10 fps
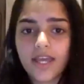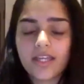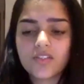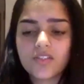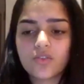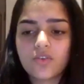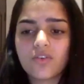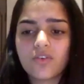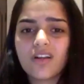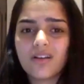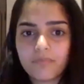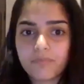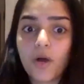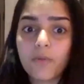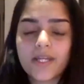So probably
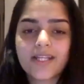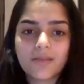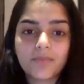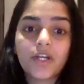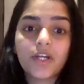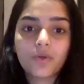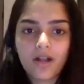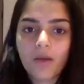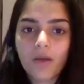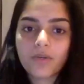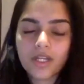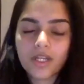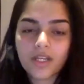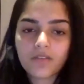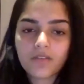like something into accounting,